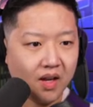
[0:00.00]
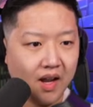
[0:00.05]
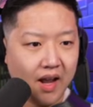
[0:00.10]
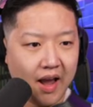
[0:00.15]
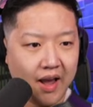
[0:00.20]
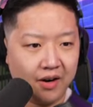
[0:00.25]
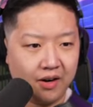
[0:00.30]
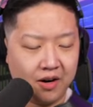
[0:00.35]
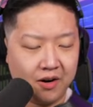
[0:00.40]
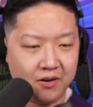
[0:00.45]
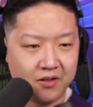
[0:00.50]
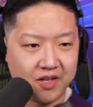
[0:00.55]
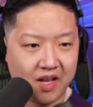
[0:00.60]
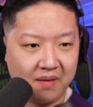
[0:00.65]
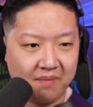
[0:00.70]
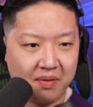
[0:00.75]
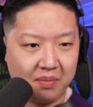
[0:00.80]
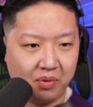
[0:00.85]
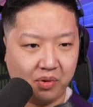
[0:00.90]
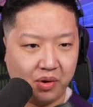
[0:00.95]
I don't understand
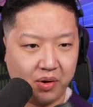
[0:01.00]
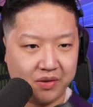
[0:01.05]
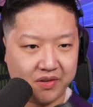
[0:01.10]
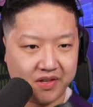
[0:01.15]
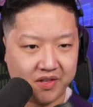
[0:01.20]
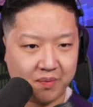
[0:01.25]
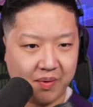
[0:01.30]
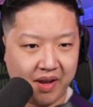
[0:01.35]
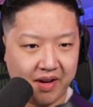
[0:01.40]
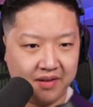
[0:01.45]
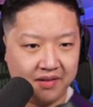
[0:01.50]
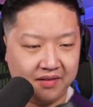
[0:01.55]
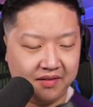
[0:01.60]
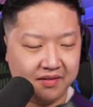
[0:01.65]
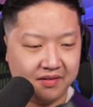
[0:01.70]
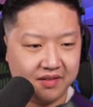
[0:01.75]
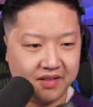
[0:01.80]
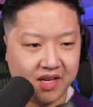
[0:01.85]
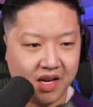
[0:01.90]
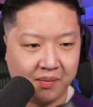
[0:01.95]
people who use this pin.
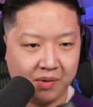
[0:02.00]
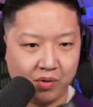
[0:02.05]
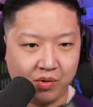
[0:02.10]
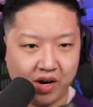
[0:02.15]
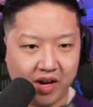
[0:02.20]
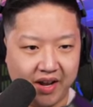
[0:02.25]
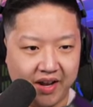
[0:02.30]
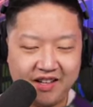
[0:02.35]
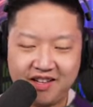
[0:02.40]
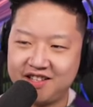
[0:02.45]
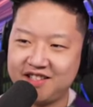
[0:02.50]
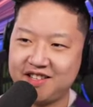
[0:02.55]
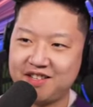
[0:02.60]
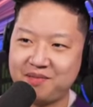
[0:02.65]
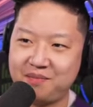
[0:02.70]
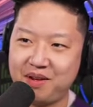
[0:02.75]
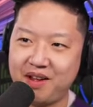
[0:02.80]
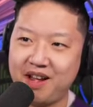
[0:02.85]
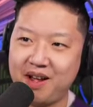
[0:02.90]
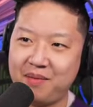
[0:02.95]
Tell me why. Because it's
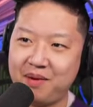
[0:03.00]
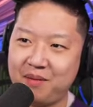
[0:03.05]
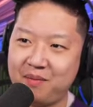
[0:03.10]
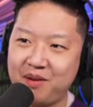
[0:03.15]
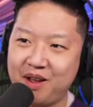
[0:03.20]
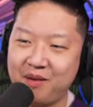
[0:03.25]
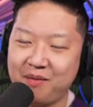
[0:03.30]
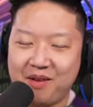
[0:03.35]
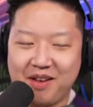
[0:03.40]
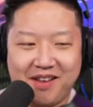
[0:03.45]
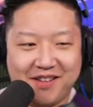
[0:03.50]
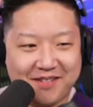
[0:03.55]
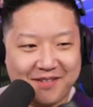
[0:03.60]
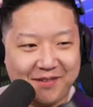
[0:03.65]
B M and BMing is